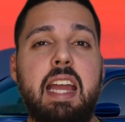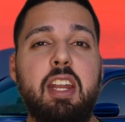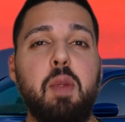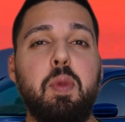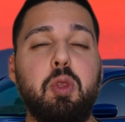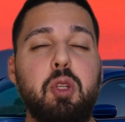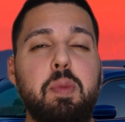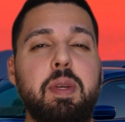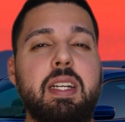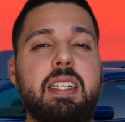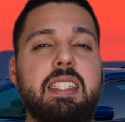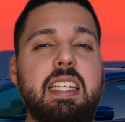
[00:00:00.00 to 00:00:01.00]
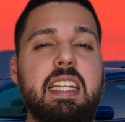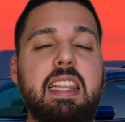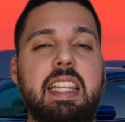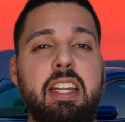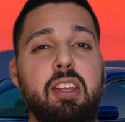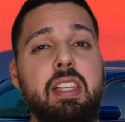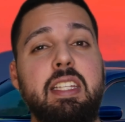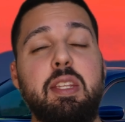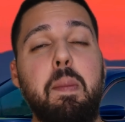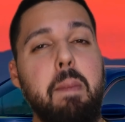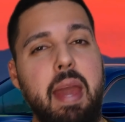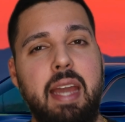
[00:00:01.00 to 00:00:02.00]
number 3 because it literally
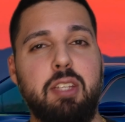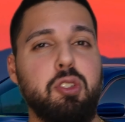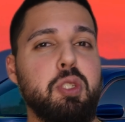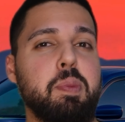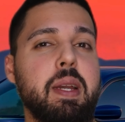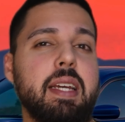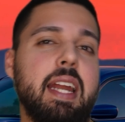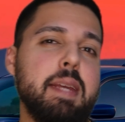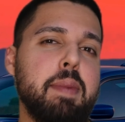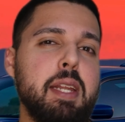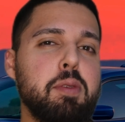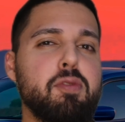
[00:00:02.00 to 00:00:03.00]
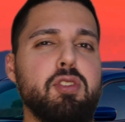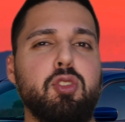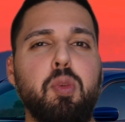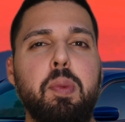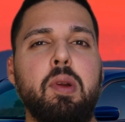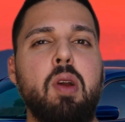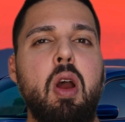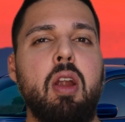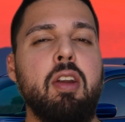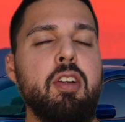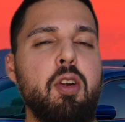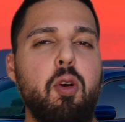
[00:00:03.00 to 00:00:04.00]
demands respect. Anybody with a
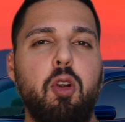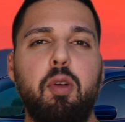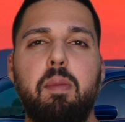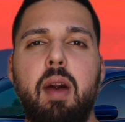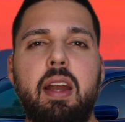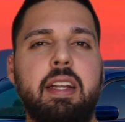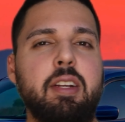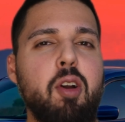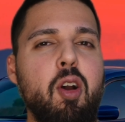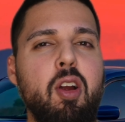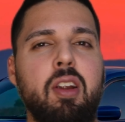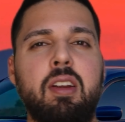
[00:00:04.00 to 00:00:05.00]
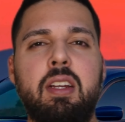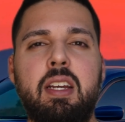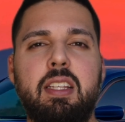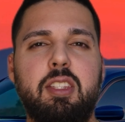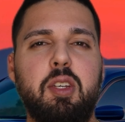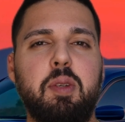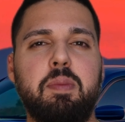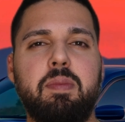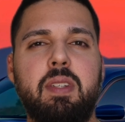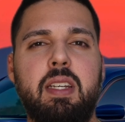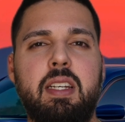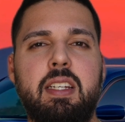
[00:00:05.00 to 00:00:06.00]
supercar or a modded car, them
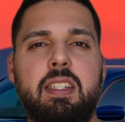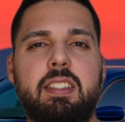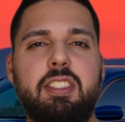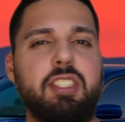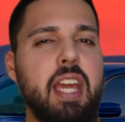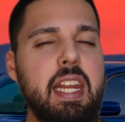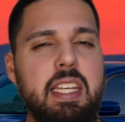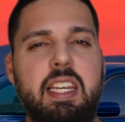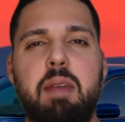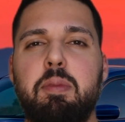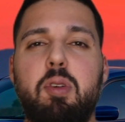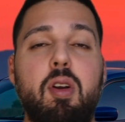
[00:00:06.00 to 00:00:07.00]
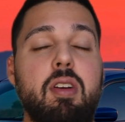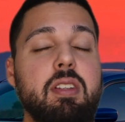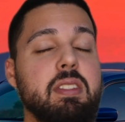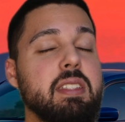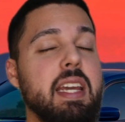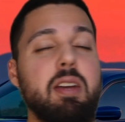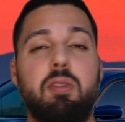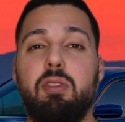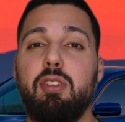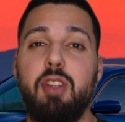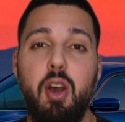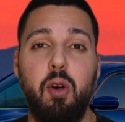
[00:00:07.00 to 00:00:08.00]
JDM cars, they gonna
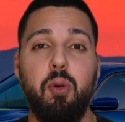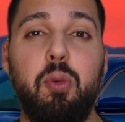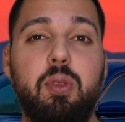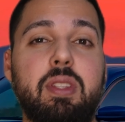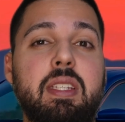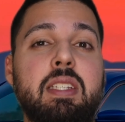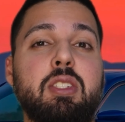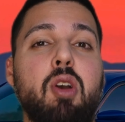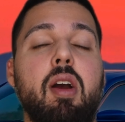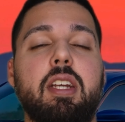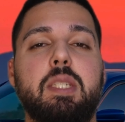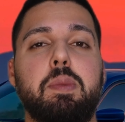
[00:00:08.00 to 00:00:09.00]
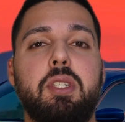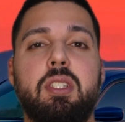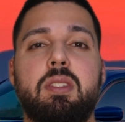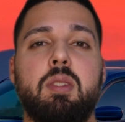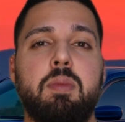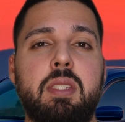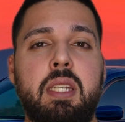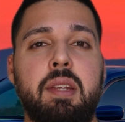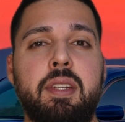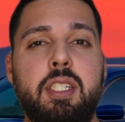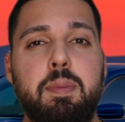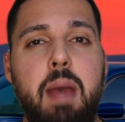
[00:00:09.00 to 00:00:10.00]
know this car is pushing some
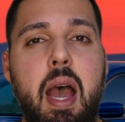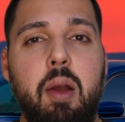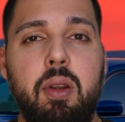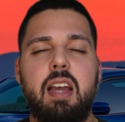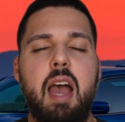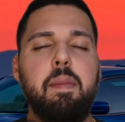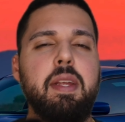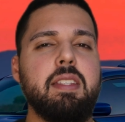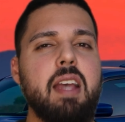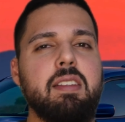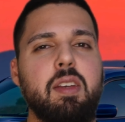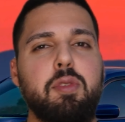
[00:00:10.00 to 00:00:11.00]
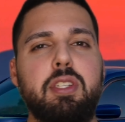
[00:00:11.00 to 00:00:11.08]
serious power. How many times have we